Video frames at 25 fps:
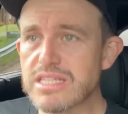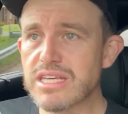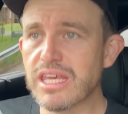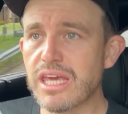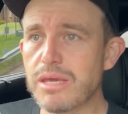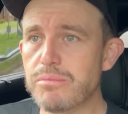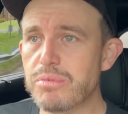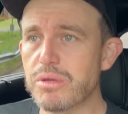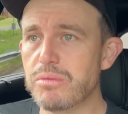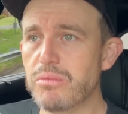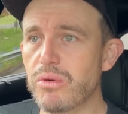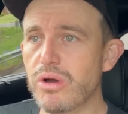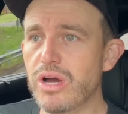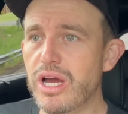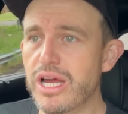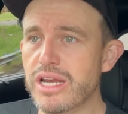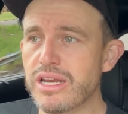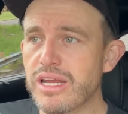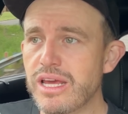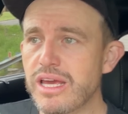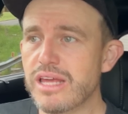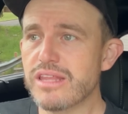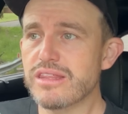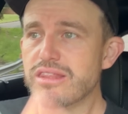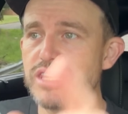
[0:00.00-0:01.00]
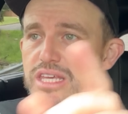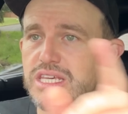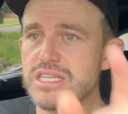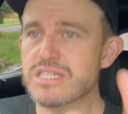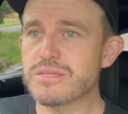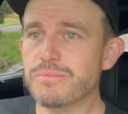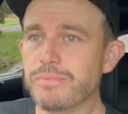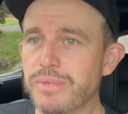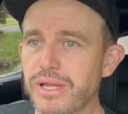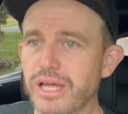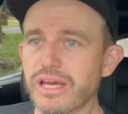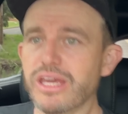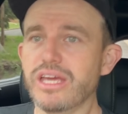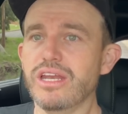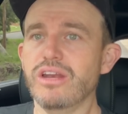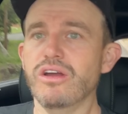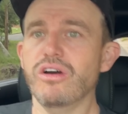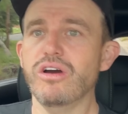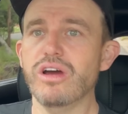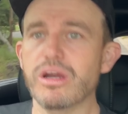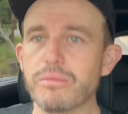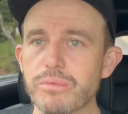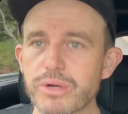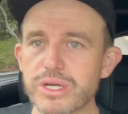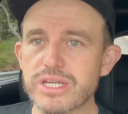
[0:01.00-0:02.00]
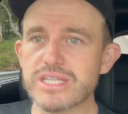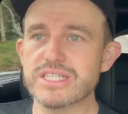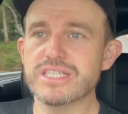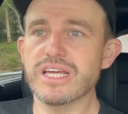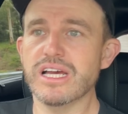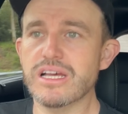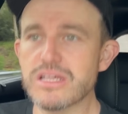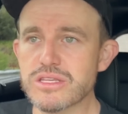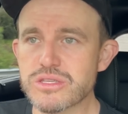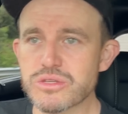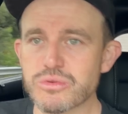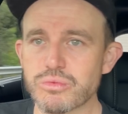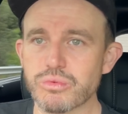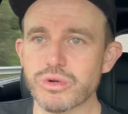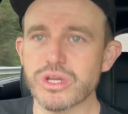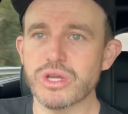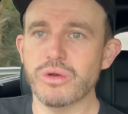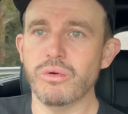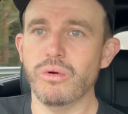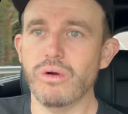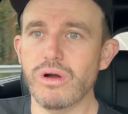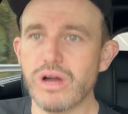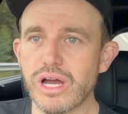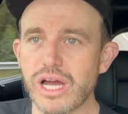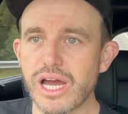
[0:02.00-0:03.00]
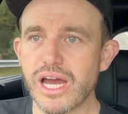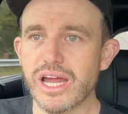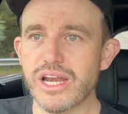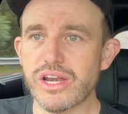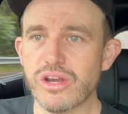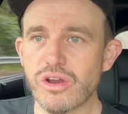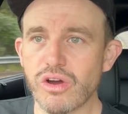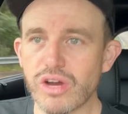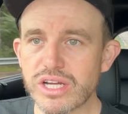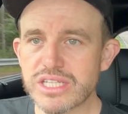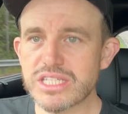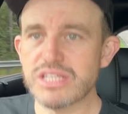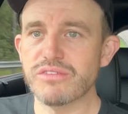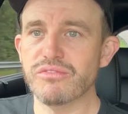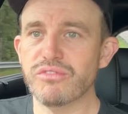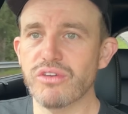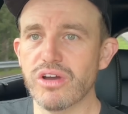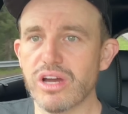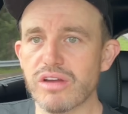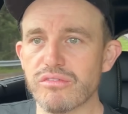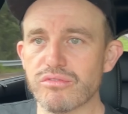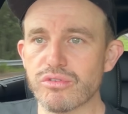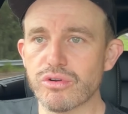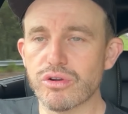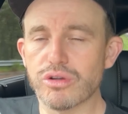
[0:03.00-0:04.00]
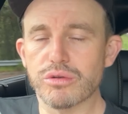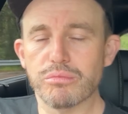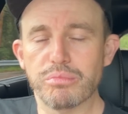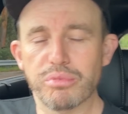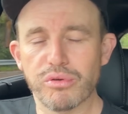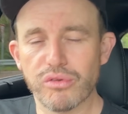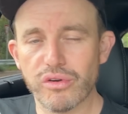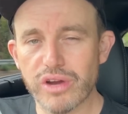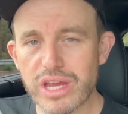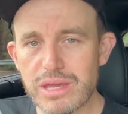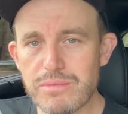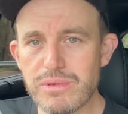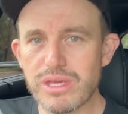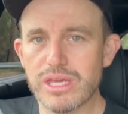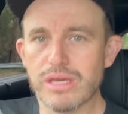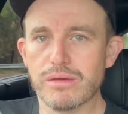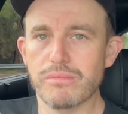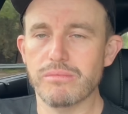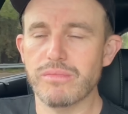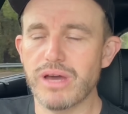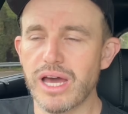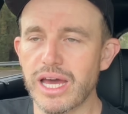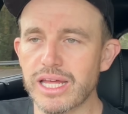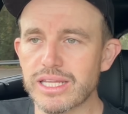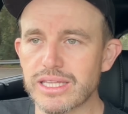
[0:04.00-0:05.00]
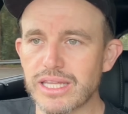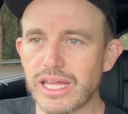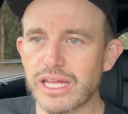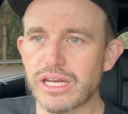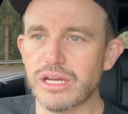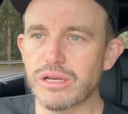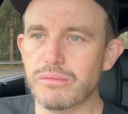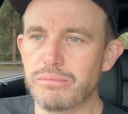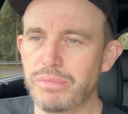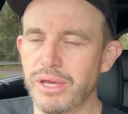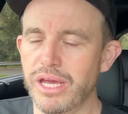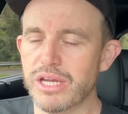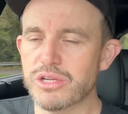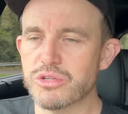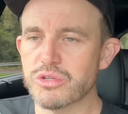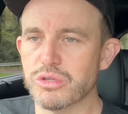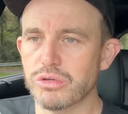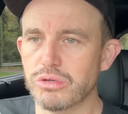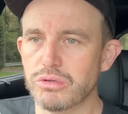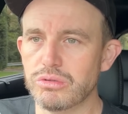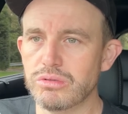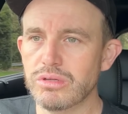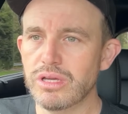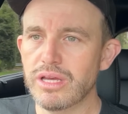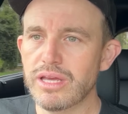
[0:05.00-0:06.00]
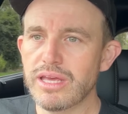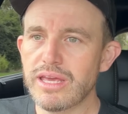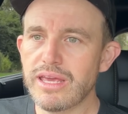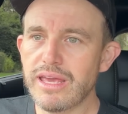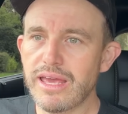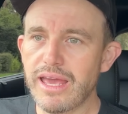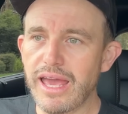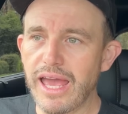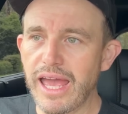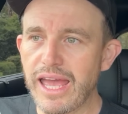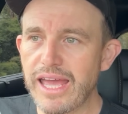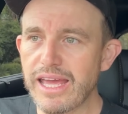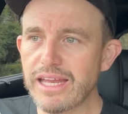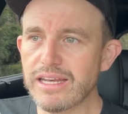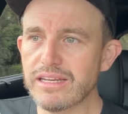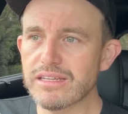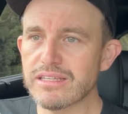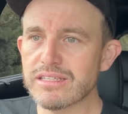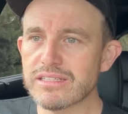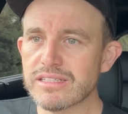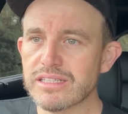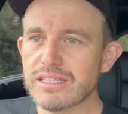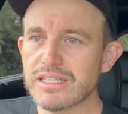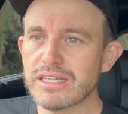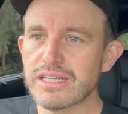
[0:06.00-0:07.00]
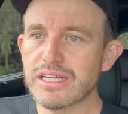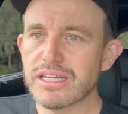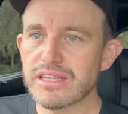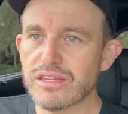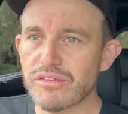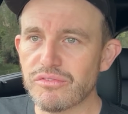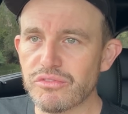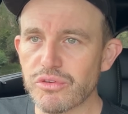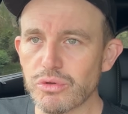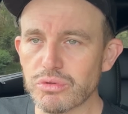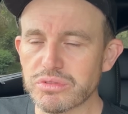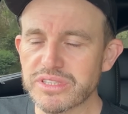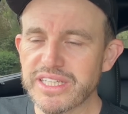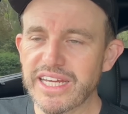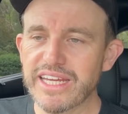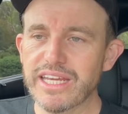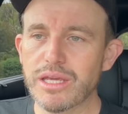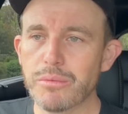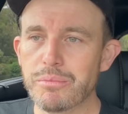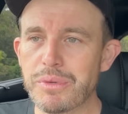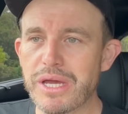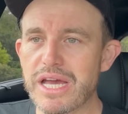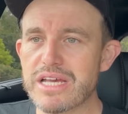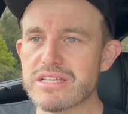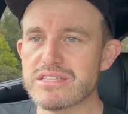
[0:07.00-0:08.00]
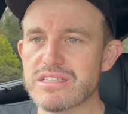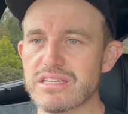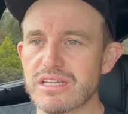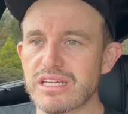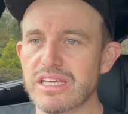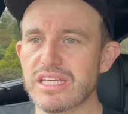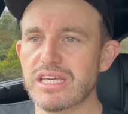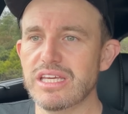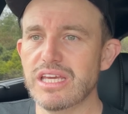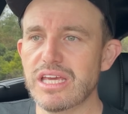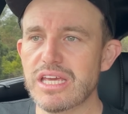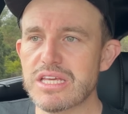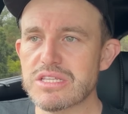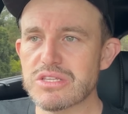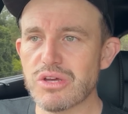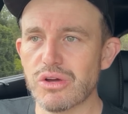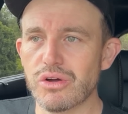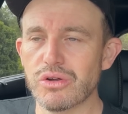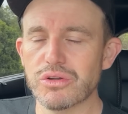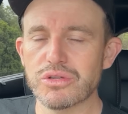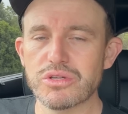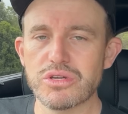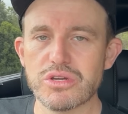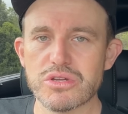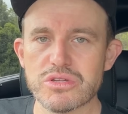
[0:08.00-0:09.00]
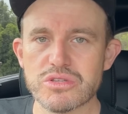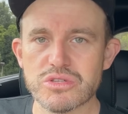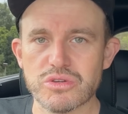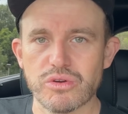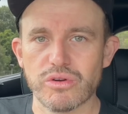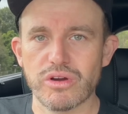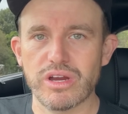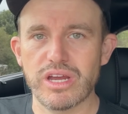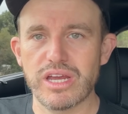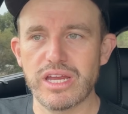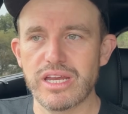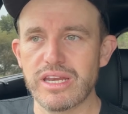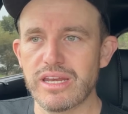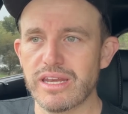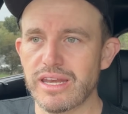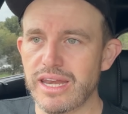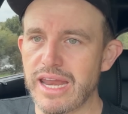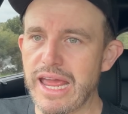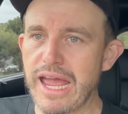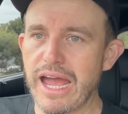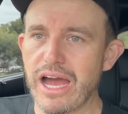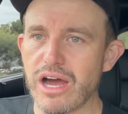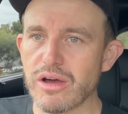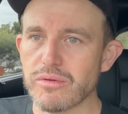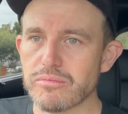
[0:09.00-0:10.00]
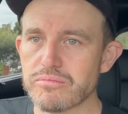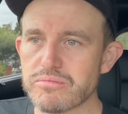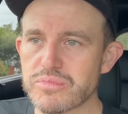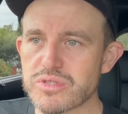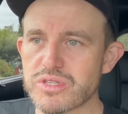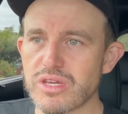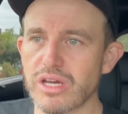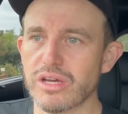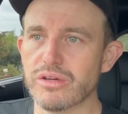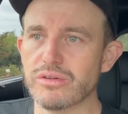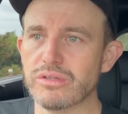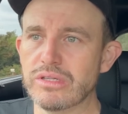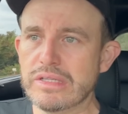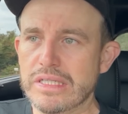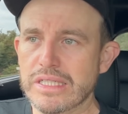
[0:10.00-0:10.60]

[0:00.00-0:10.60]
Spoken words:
keep in mind, this plug-in hybrid does require 95 RON premium unleaded petrol, and the fuel tank capacity is on your screen now. So